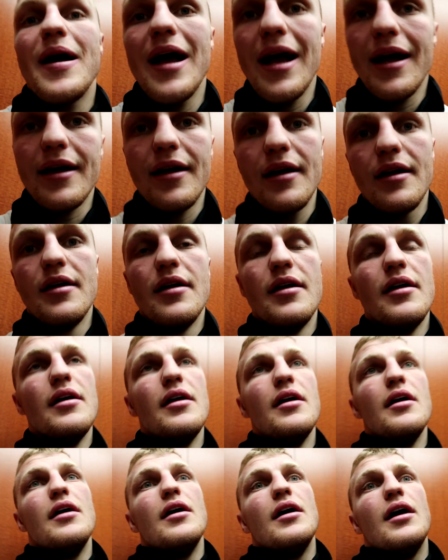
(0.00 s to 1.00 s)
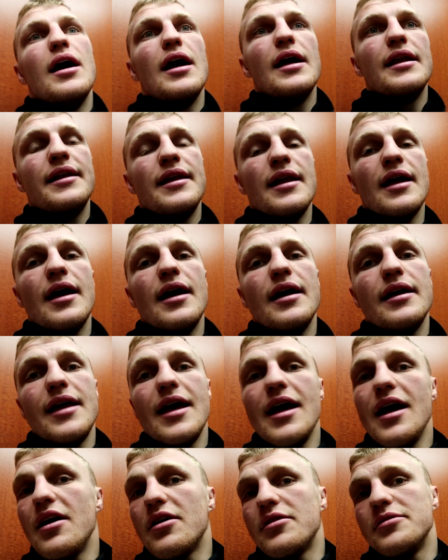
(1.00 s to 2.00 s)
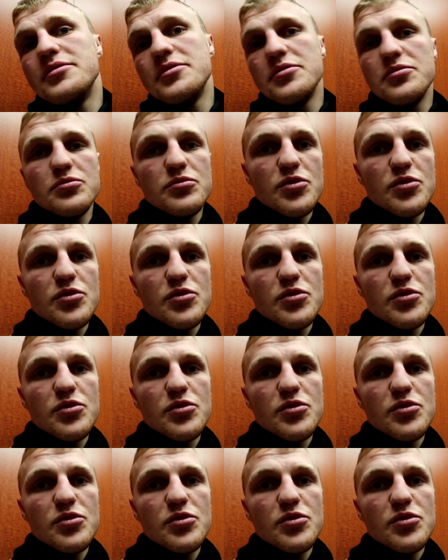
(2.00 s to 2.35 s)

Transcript: back, and uh, yeah,